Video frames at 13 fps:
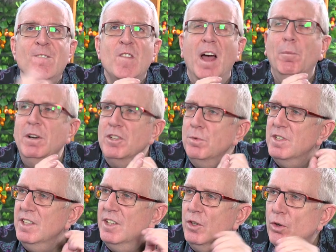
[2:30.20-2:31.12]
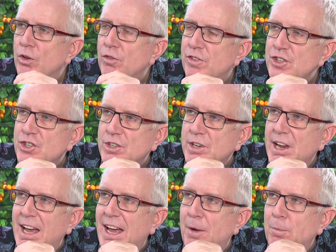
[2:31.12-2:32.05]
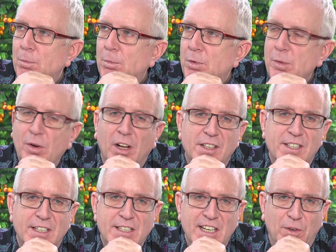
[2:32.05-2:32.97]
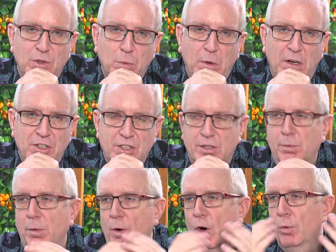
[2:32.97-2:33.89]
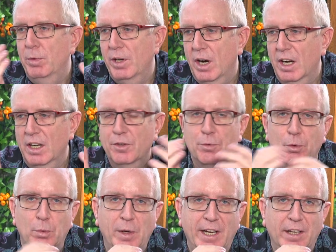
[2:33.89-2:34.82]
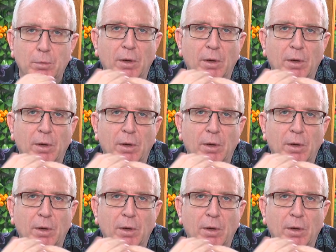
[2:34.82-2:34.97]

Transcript: And when she was in the Eurovision, we were all sitting down to watch it, and we were hoping Ireland would win.